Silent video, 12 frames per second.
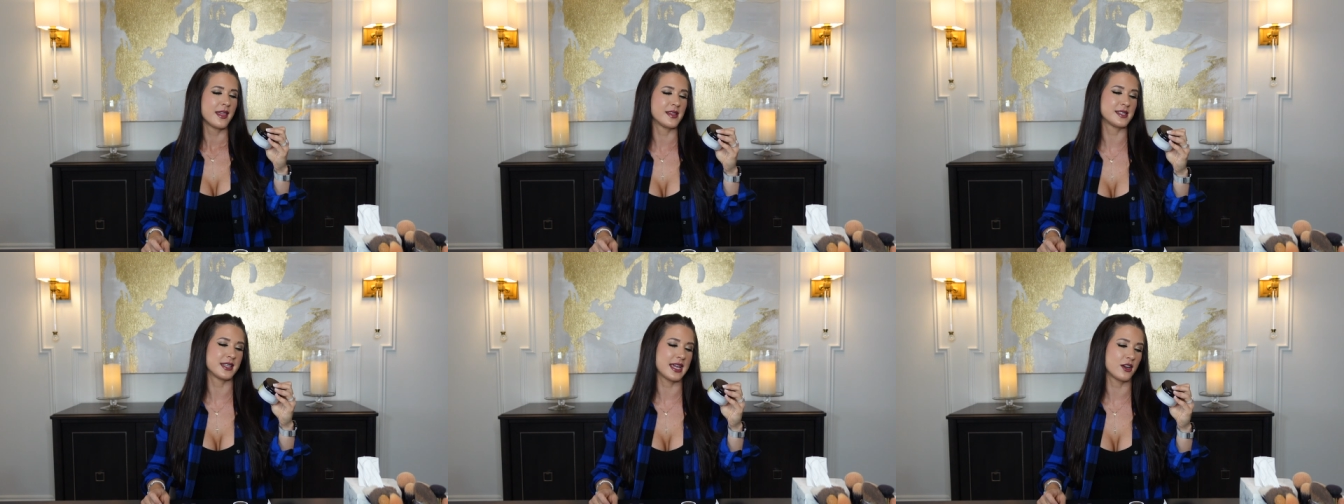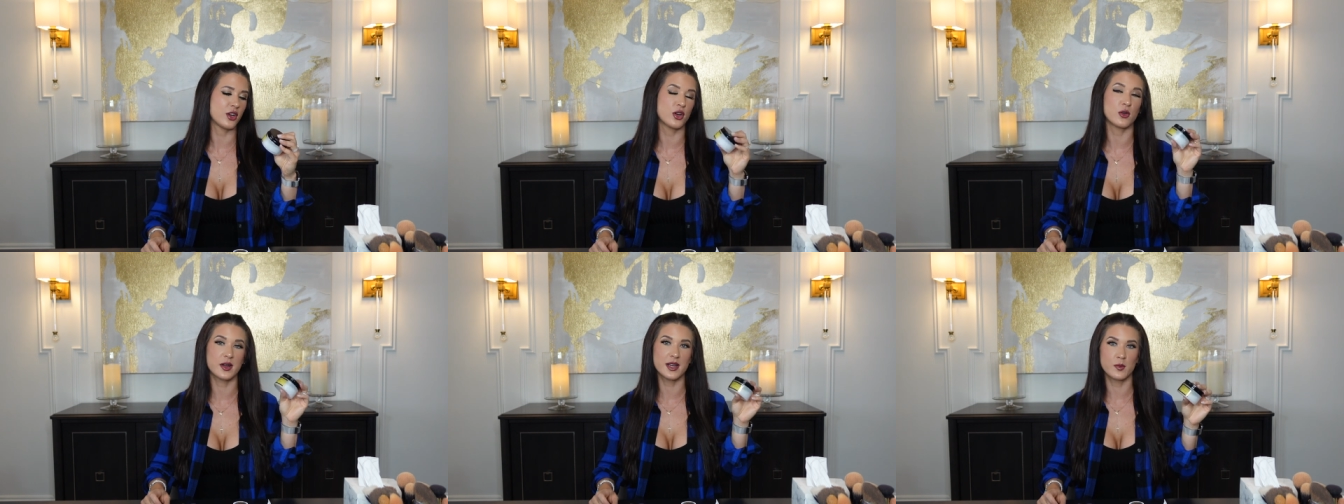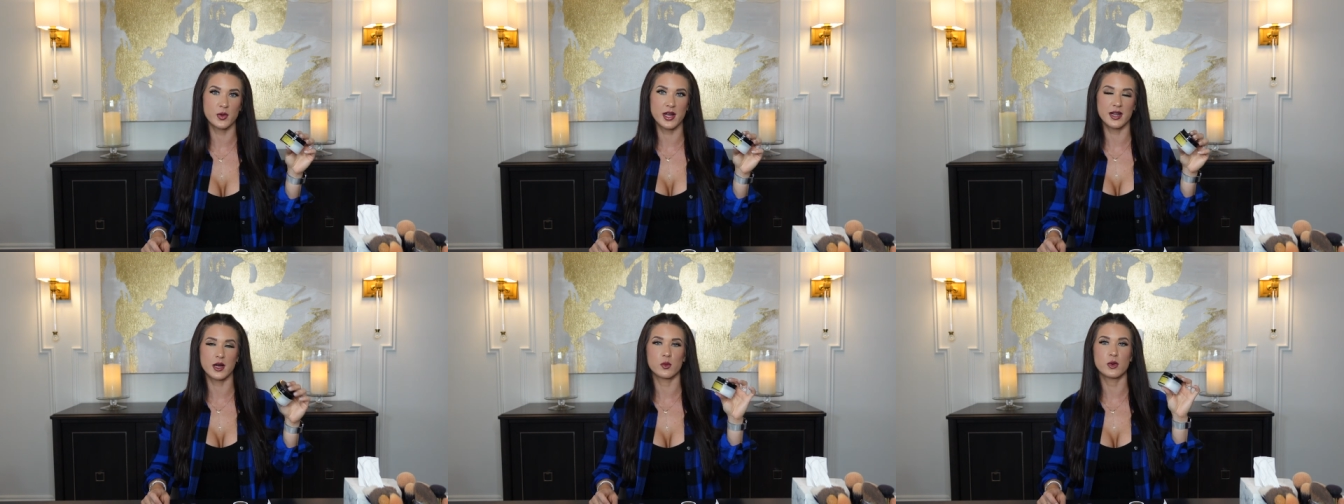This is again a Korean
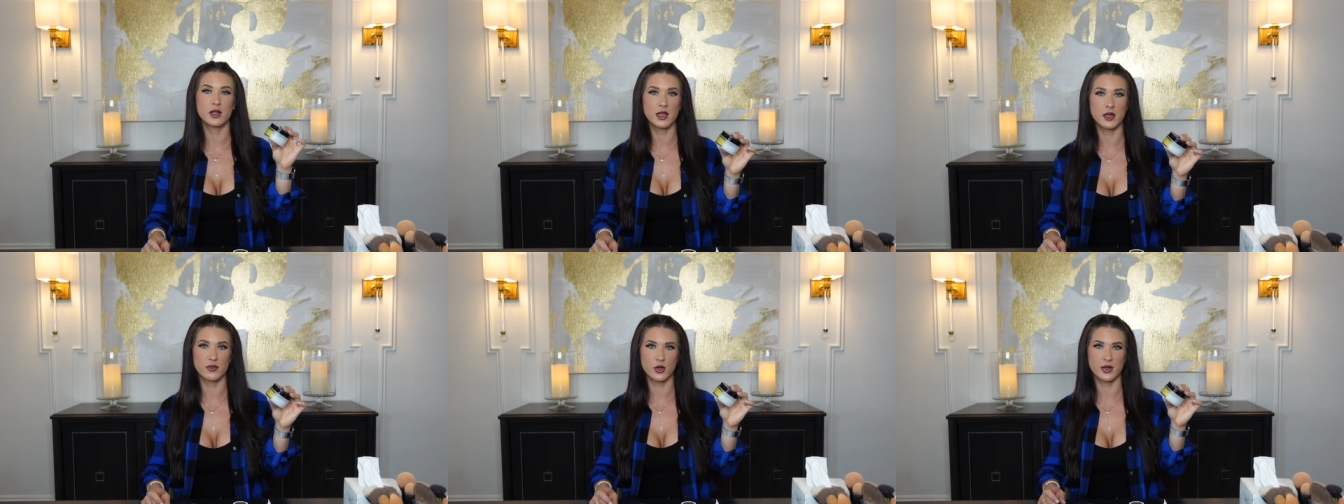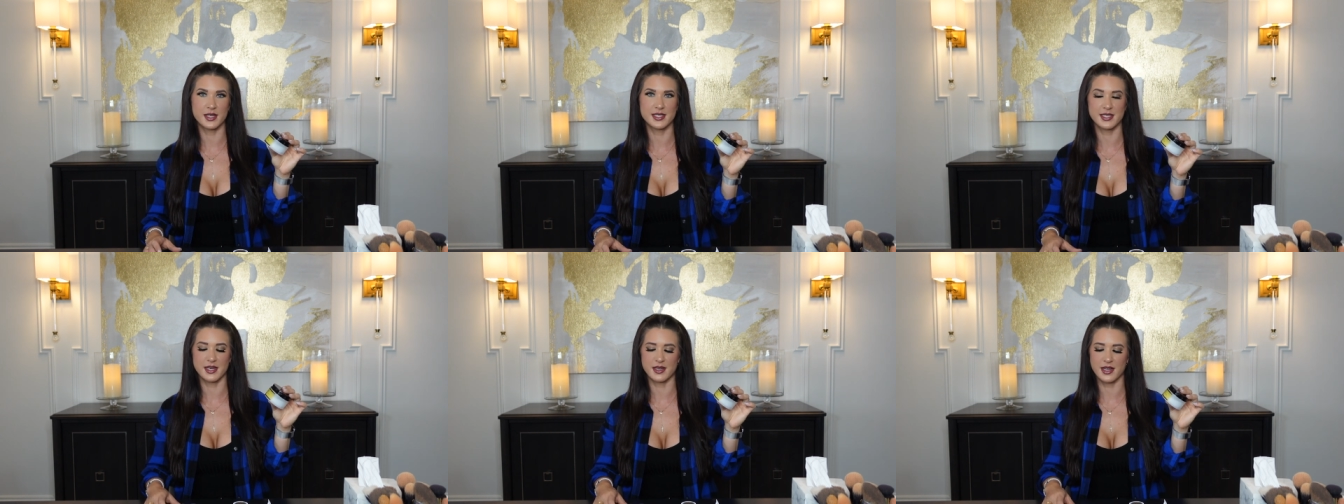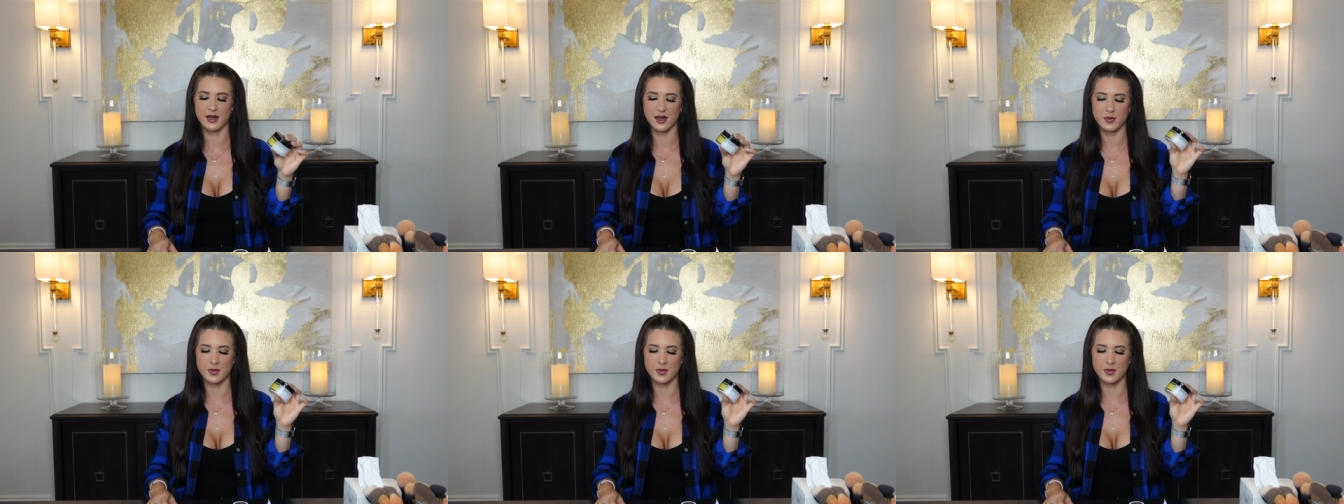brand. I really love Korean skincare.